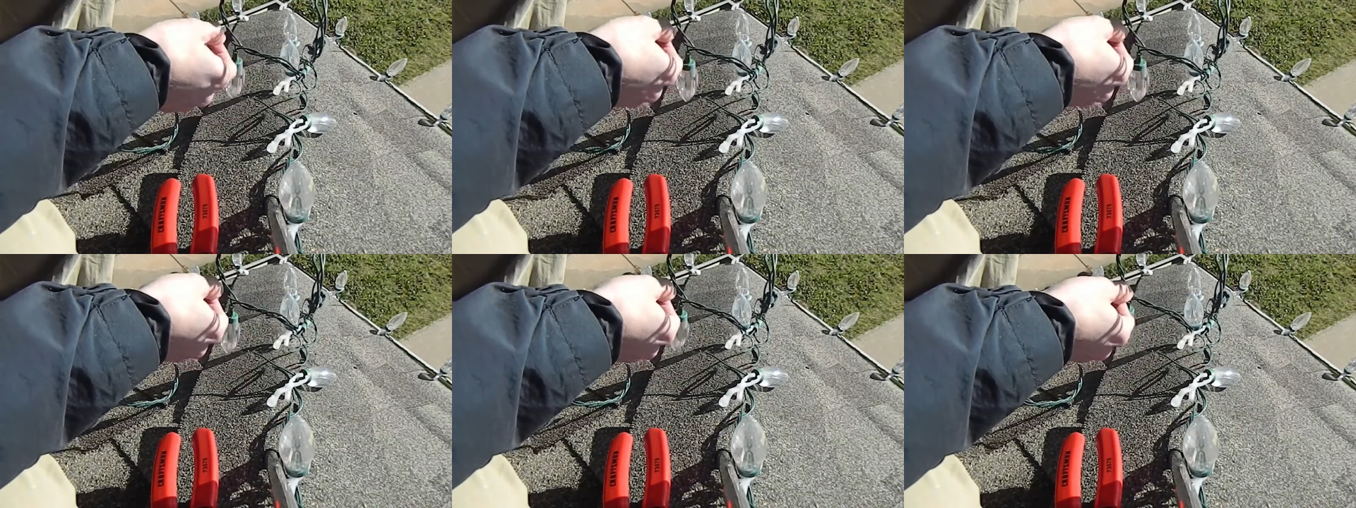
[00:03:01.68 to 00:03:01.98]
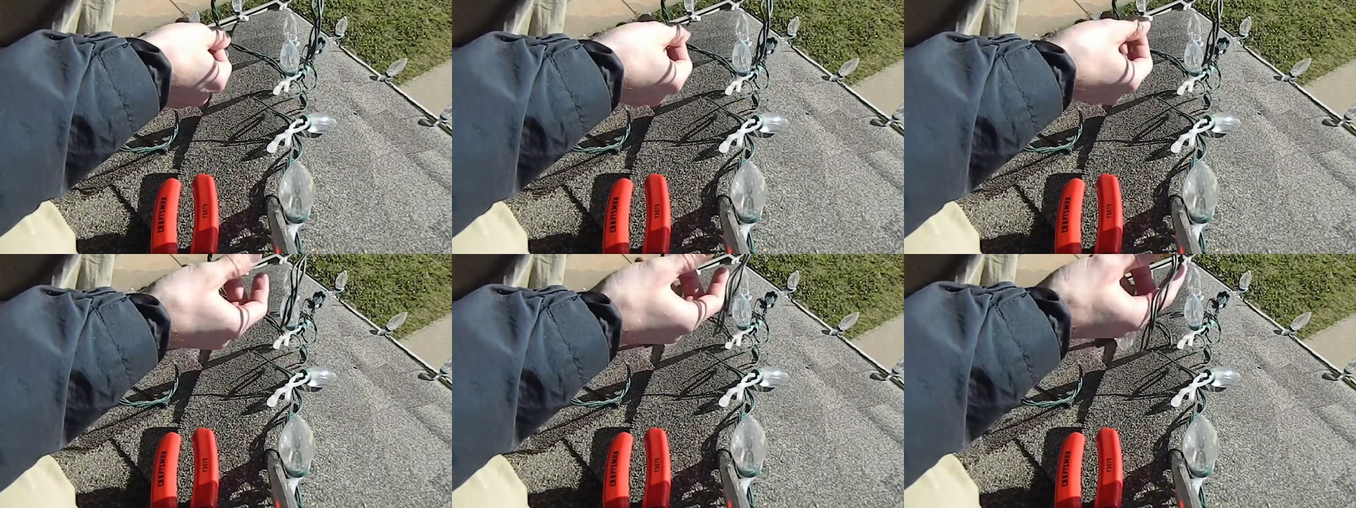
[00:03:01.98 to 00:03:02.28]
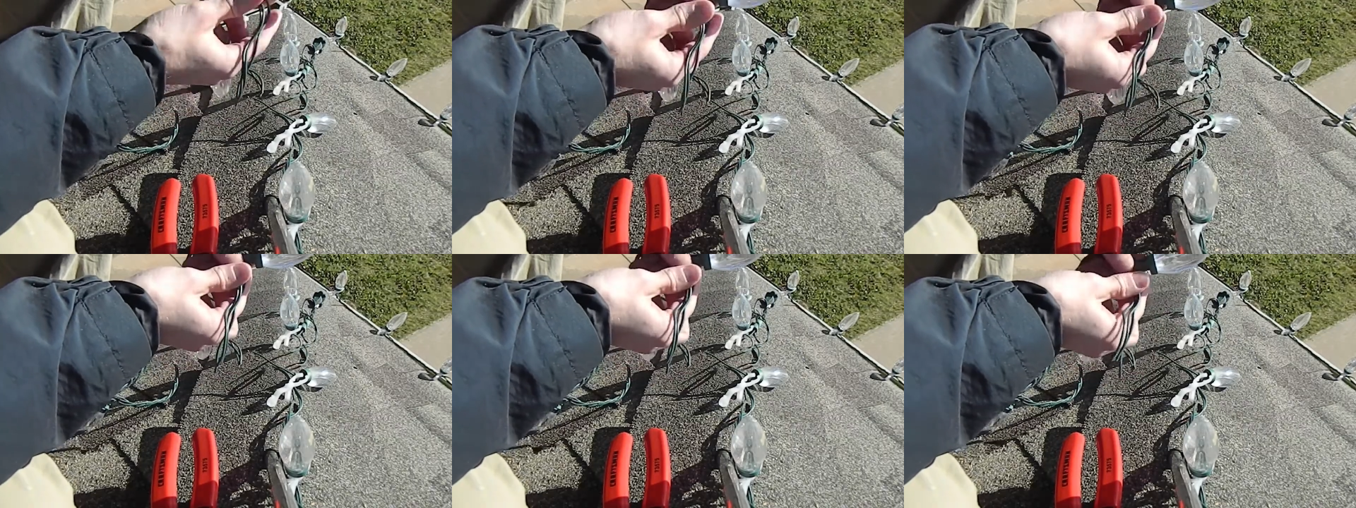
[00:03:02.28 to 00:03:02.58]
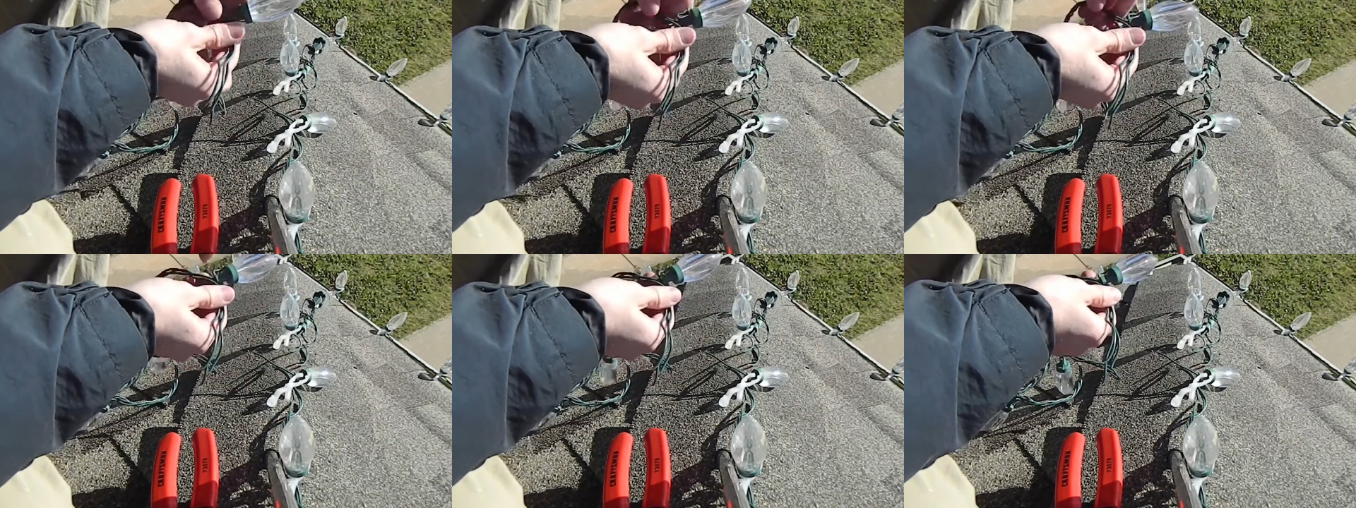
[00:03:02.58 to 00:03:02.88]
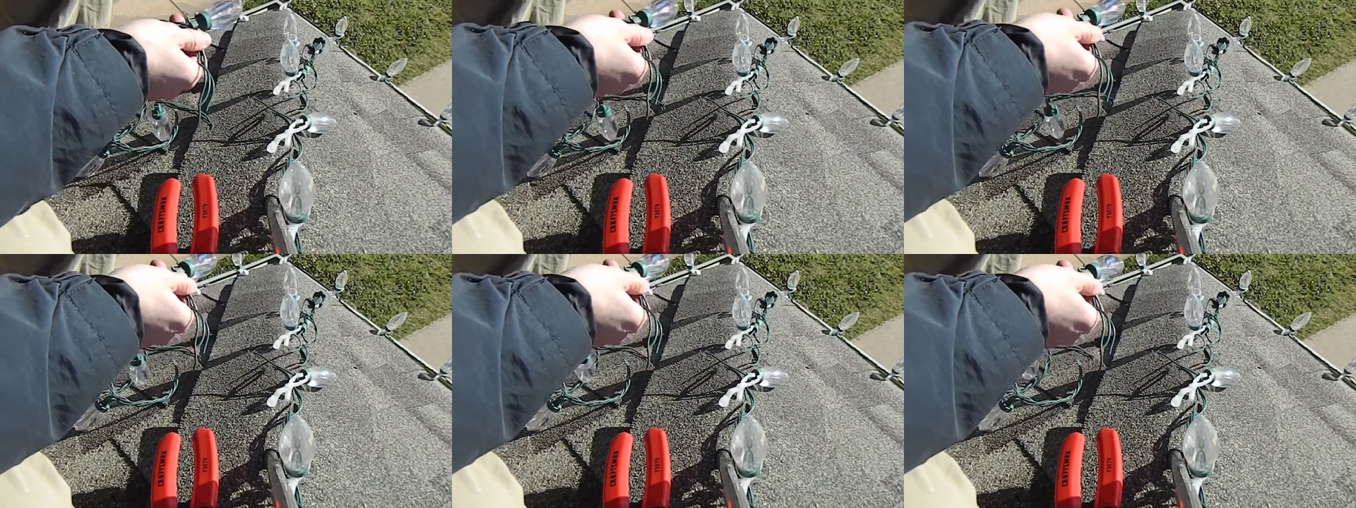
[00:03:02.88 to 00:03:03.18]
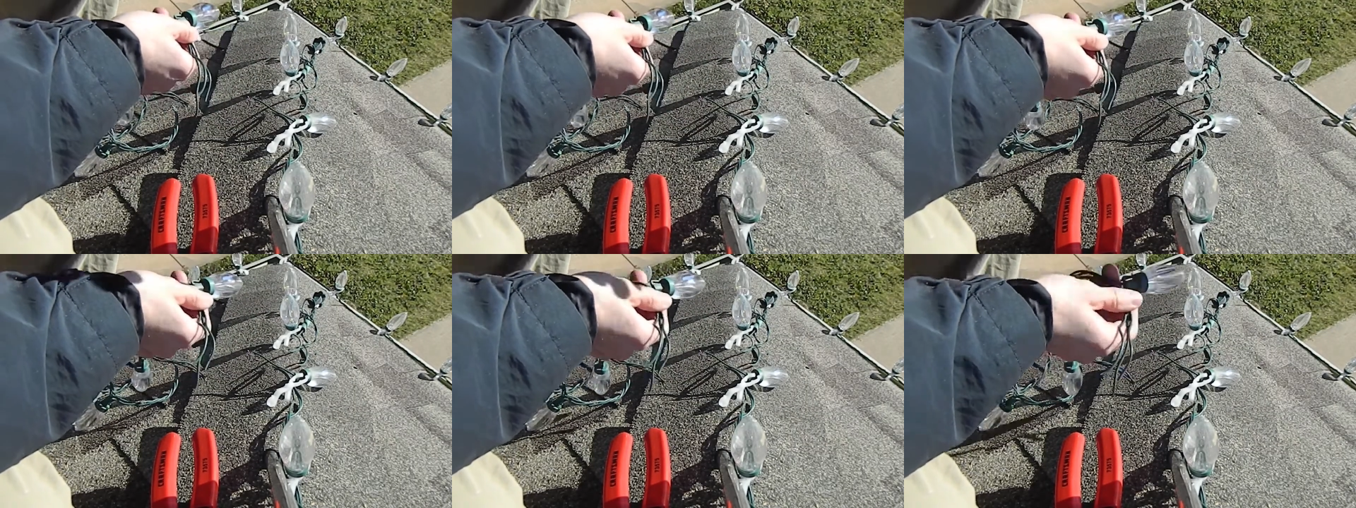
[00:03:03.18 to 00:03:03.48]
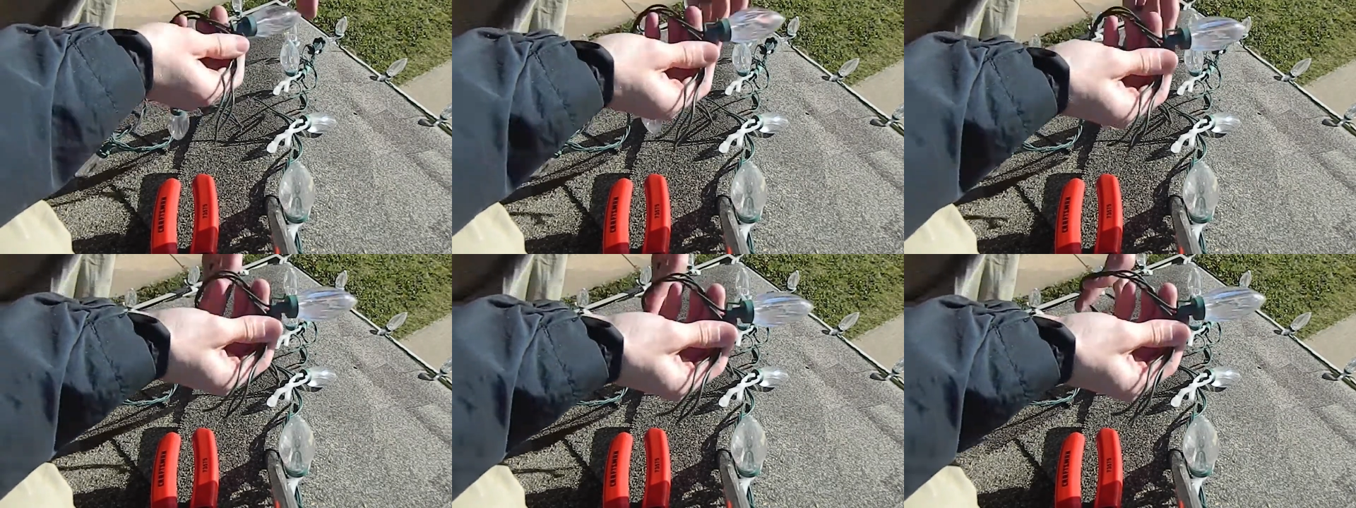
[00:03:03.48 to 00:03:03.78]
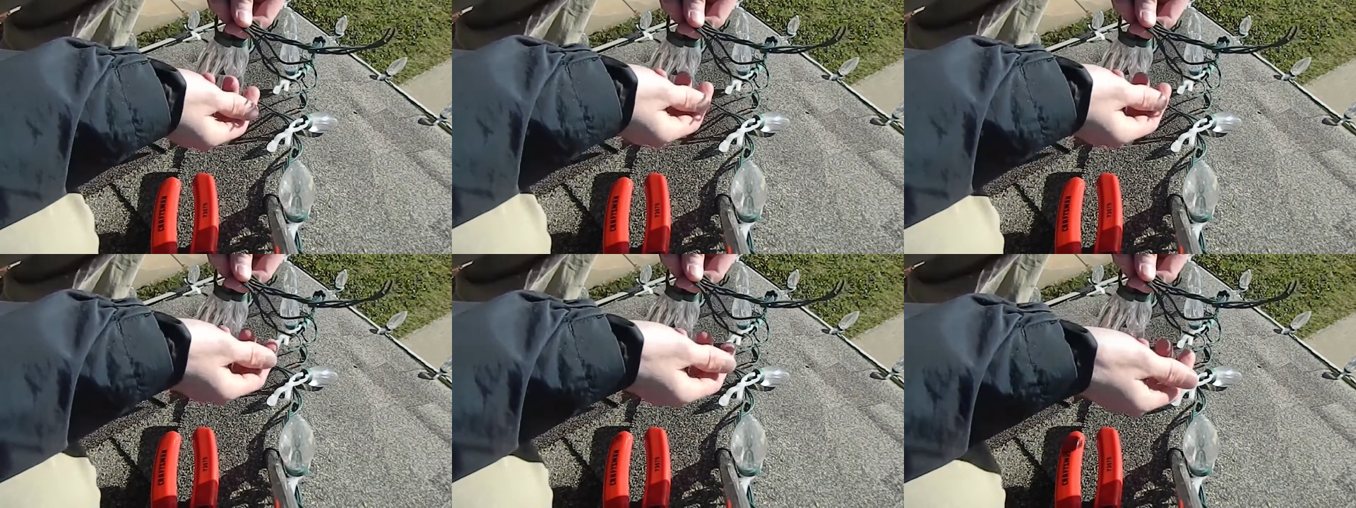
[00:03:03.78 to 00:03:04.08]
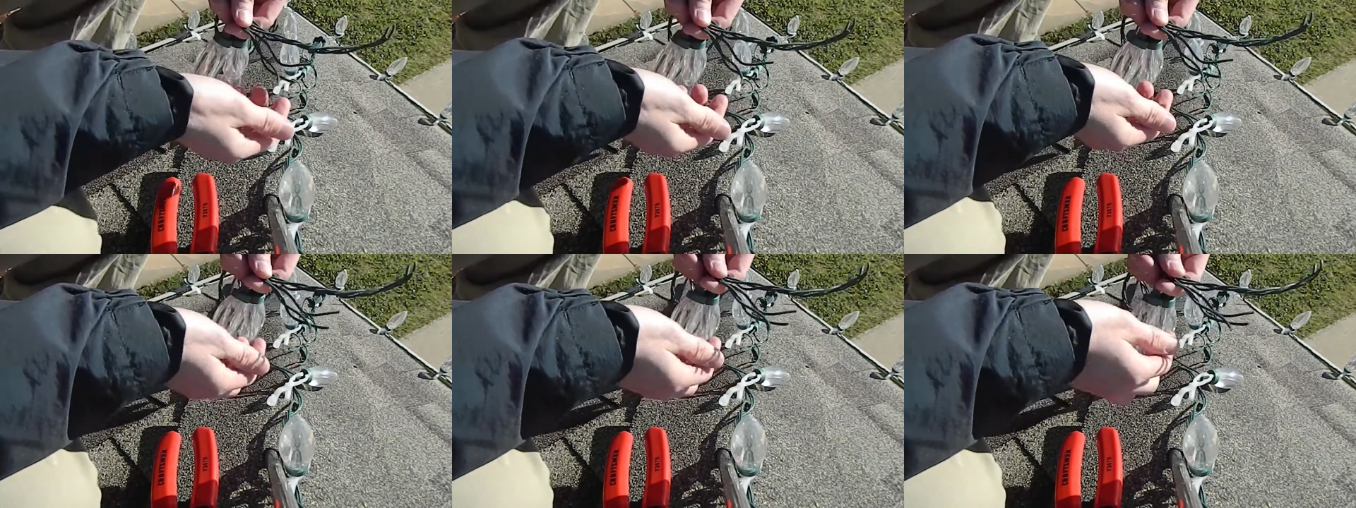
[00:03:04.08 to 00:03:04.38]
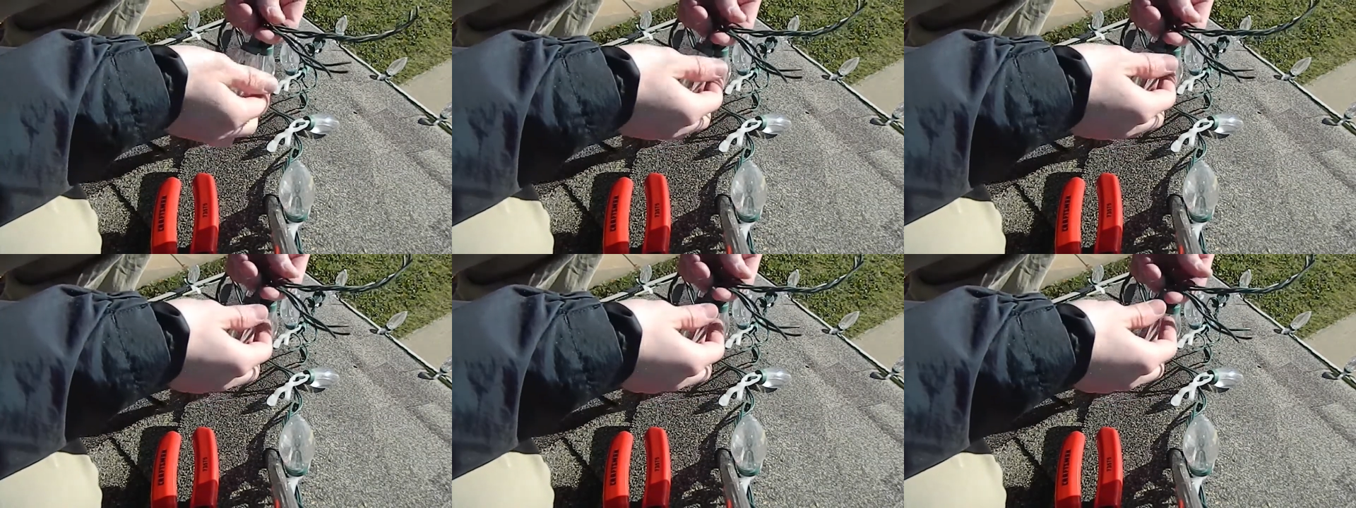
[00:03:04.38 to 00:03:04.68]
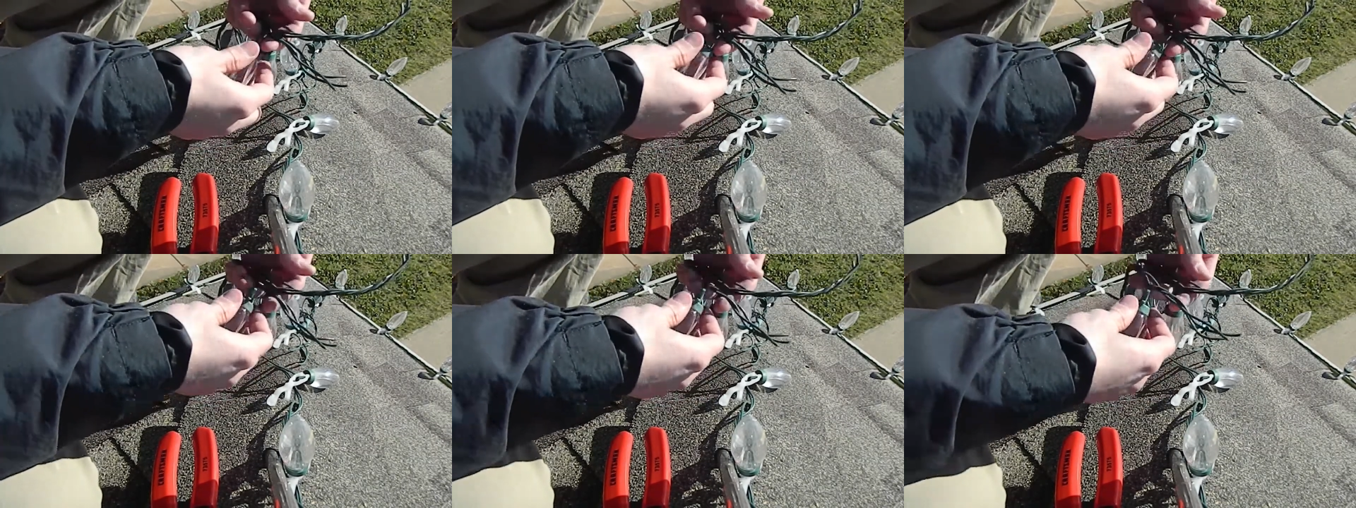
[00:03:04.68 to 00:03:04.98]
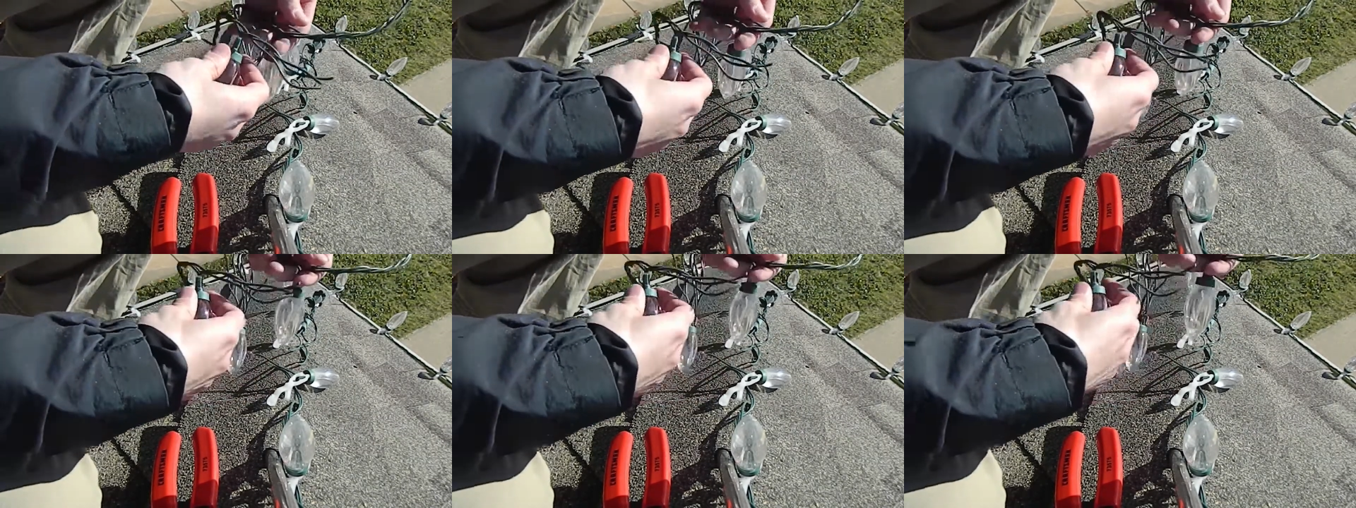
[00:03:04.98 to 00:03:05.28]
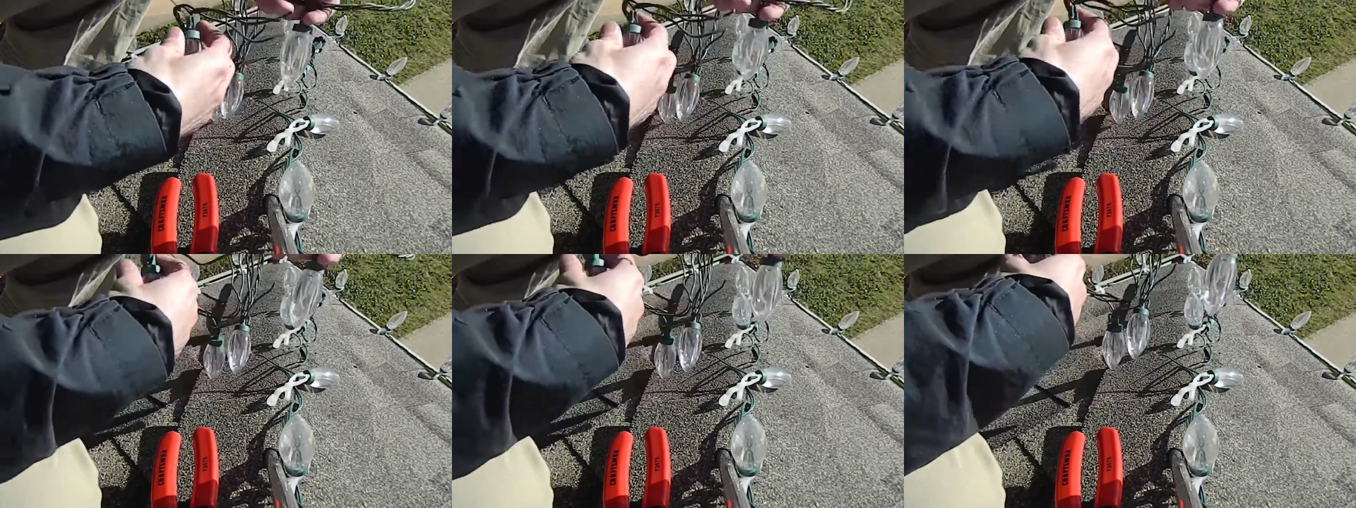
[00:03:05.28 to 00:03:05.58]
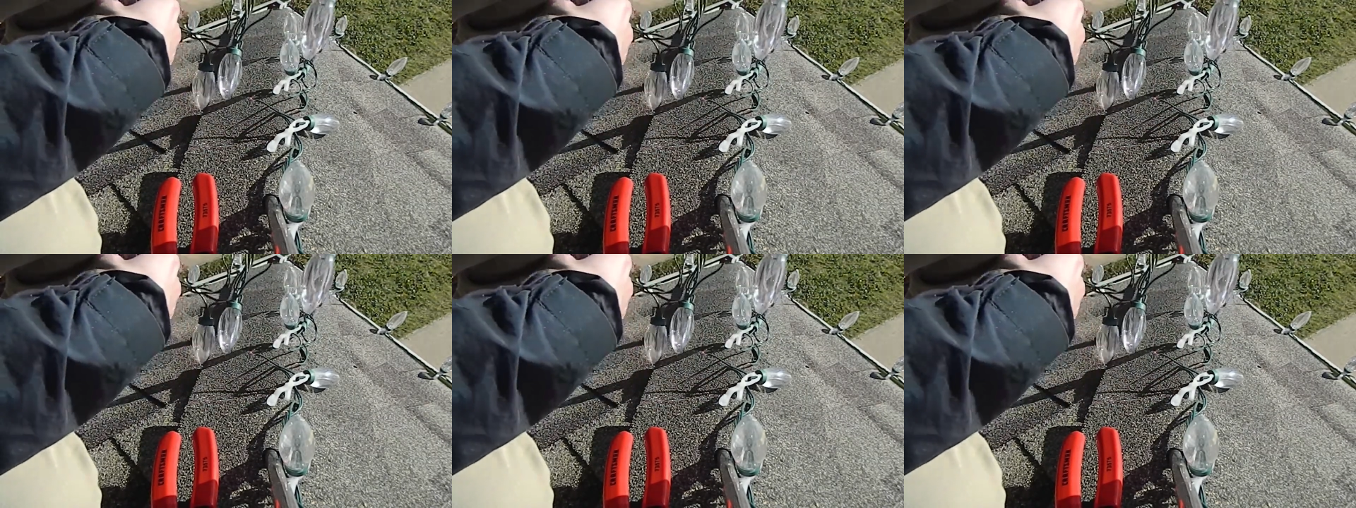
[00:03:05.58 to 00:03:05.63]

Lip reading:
[unreadable: no face in view]